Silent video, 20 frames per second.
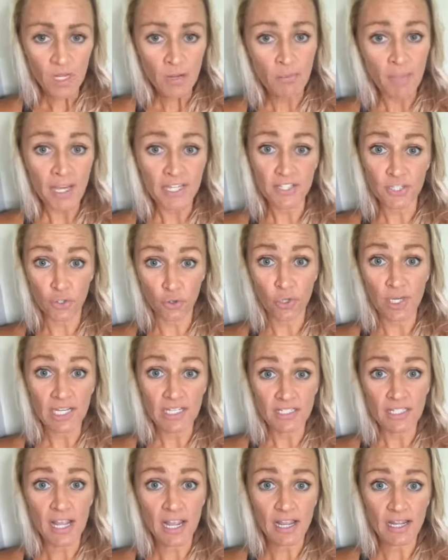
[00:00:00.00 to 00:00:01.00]
my
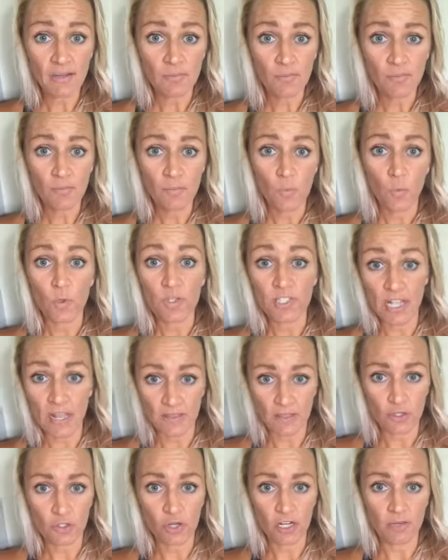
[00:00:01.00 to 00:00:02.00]
screen time was
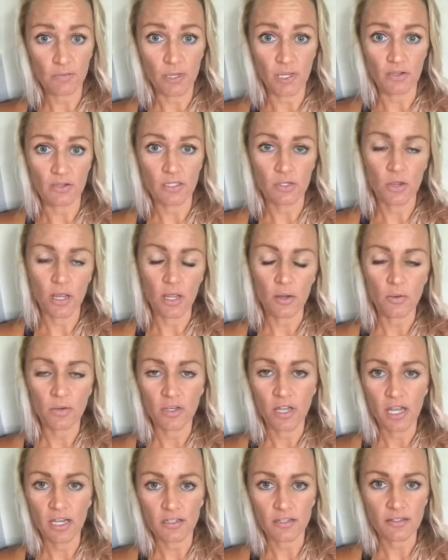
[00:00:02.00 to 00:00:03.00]
on the treadmill. So I
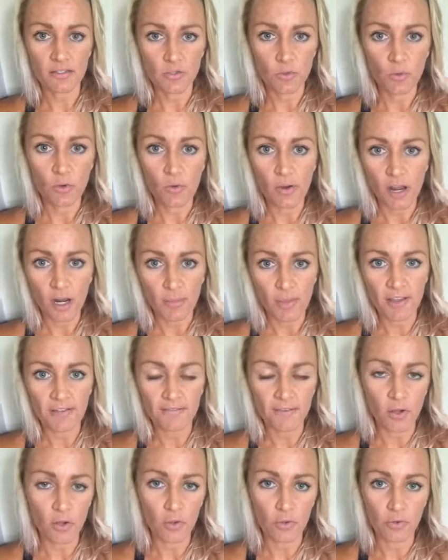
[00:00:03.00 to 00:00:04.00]
would like screw around on my
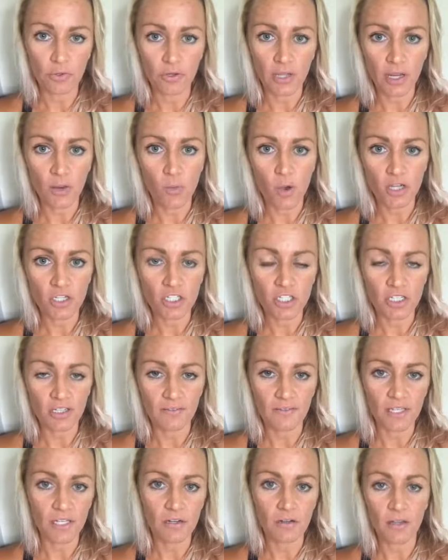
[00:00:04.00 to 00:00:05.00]
phone or like watch
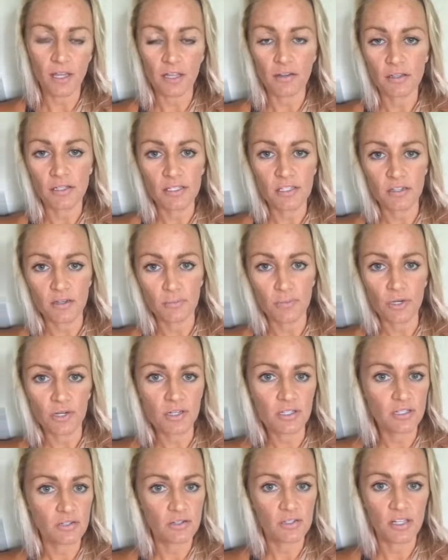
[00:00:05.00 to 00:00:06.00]
TV or like listen to
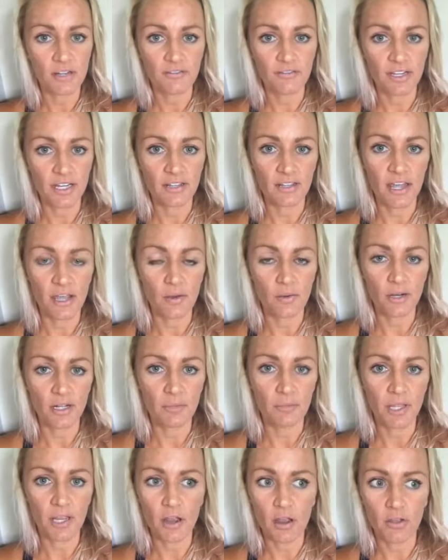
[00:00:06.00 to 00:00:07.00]
books or stuff like that when
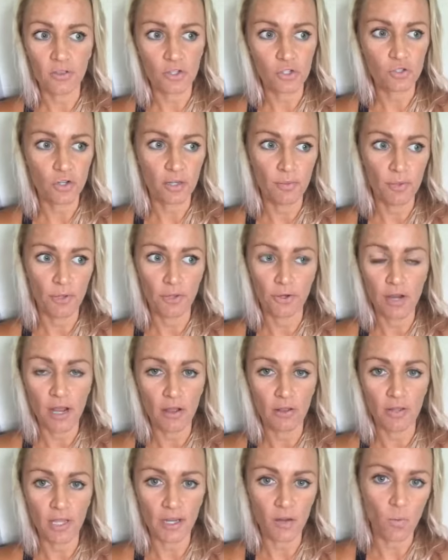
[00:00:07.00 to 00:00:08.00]
I'm like on the treadmill or
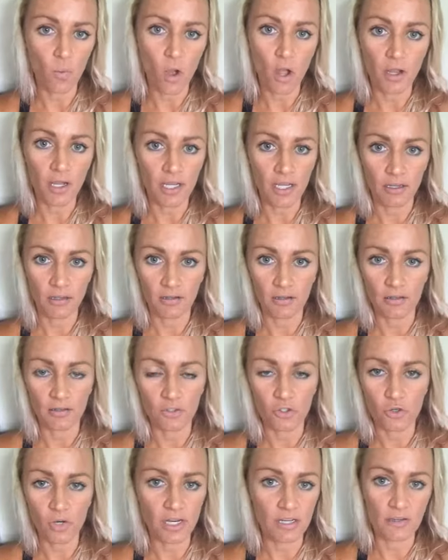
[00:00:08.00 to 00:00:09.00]
out like
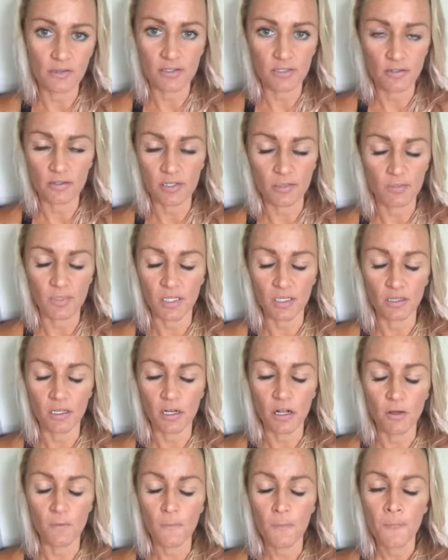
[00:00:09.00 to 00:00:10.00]
walking trails or something, you
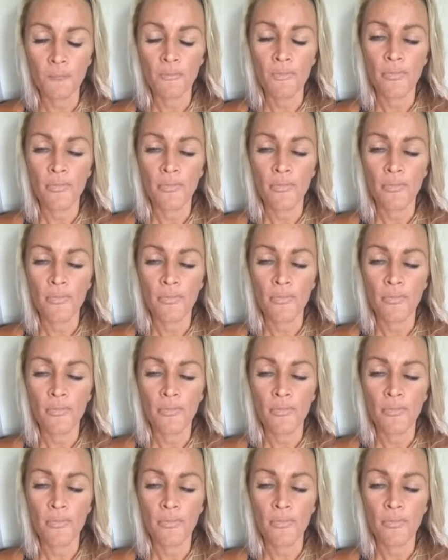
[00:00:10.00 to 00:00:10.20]
know.